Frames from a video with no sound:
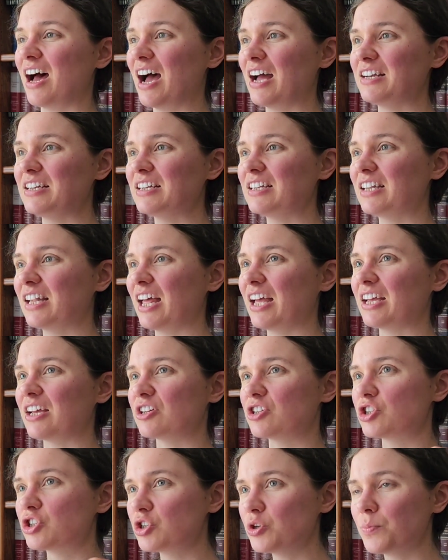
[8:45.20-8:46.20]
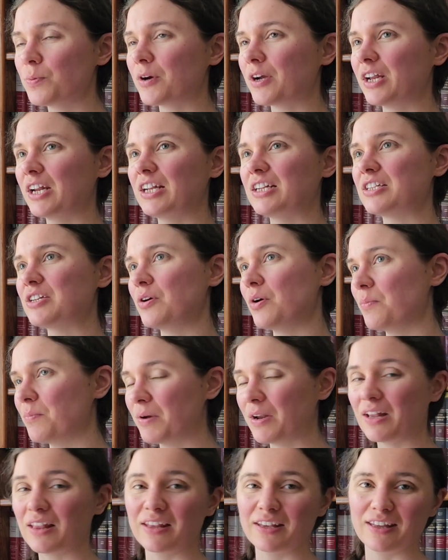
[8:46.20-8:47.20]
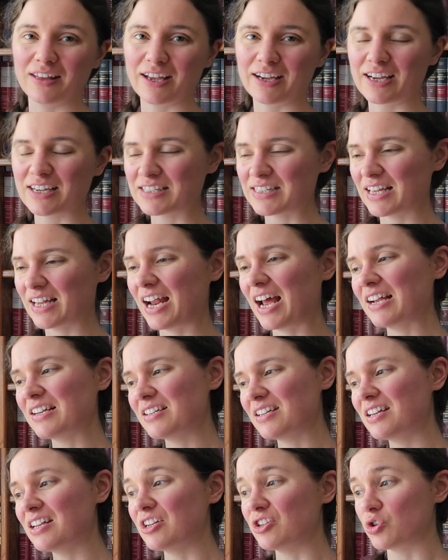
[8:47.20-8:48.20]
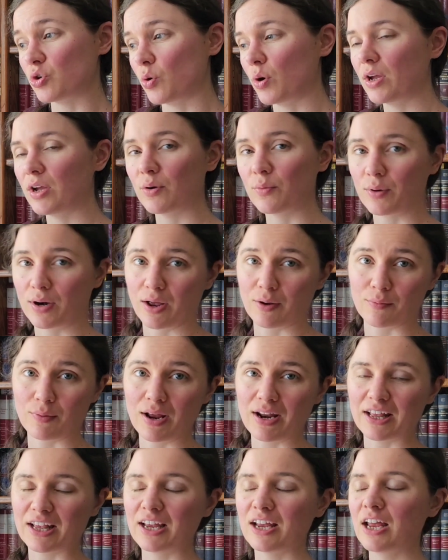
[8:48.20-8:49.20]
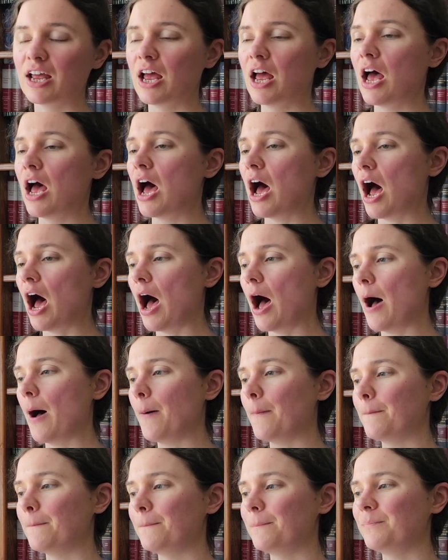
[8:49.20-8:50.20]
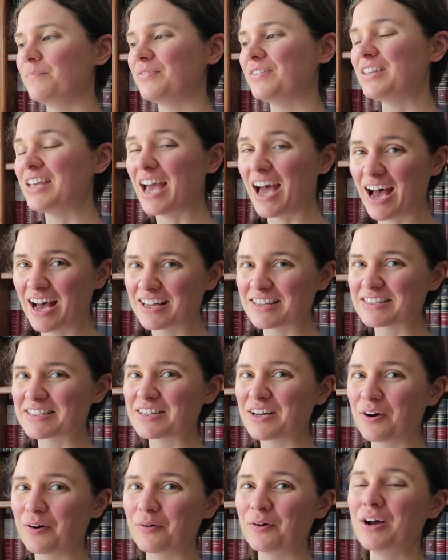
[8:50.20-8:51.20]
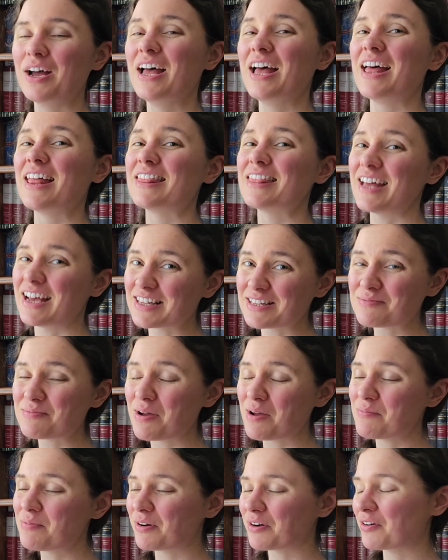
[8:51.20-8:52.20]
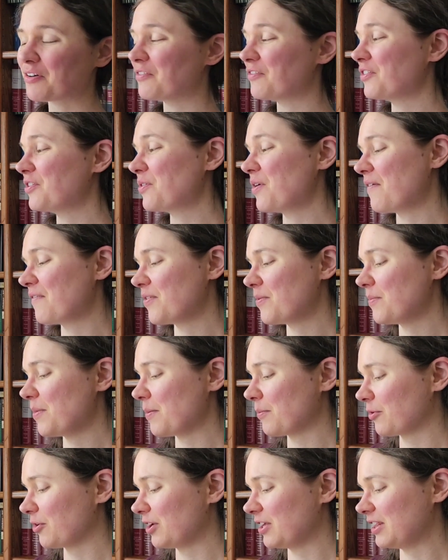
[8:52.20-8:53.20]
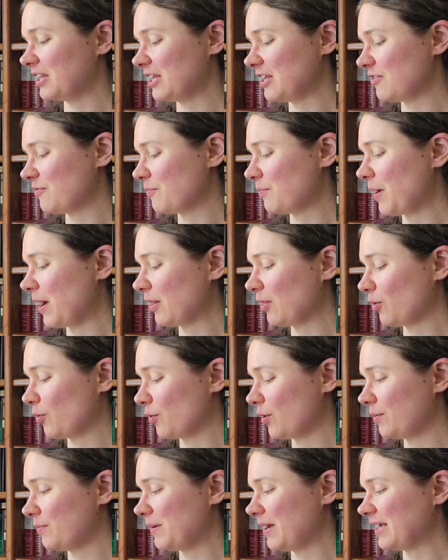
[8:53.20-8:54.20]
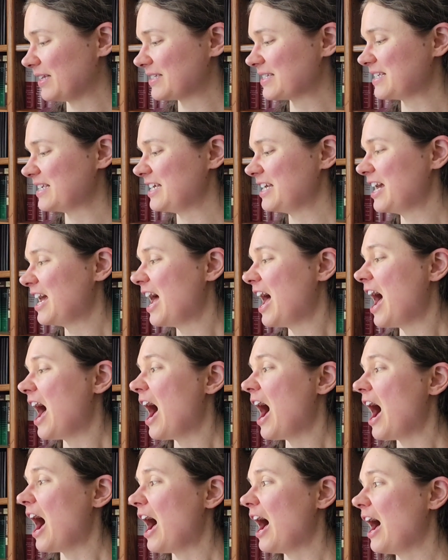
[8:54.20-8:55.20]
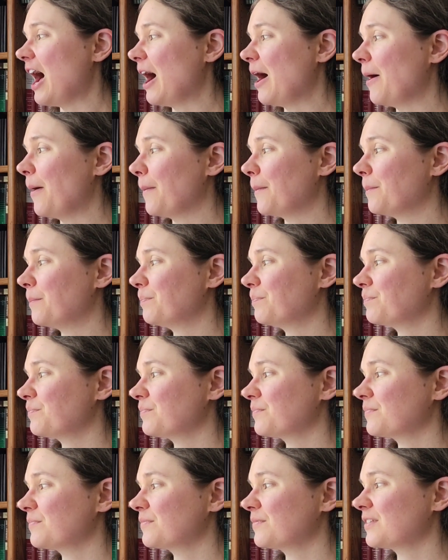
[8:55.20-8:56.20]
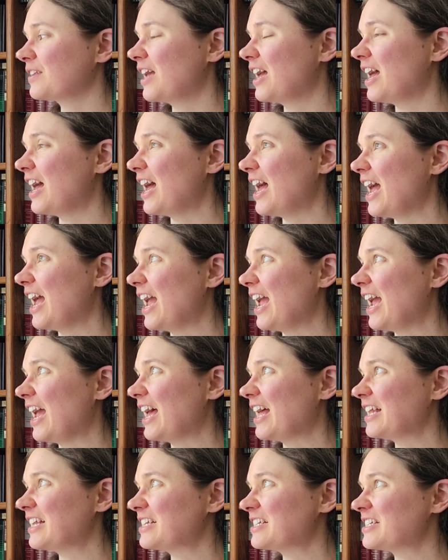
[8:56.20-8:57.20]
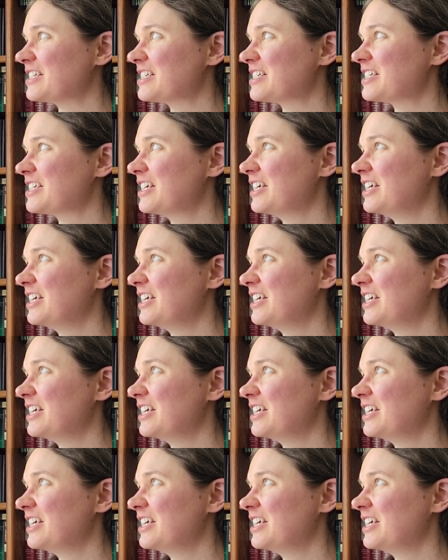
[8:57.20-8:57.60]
I didn't like super get into it, but like I said, I did enjoy it when I read it. Um, yeah, so that's my book review of The Memory Thief by Lauren Mansy. Um, and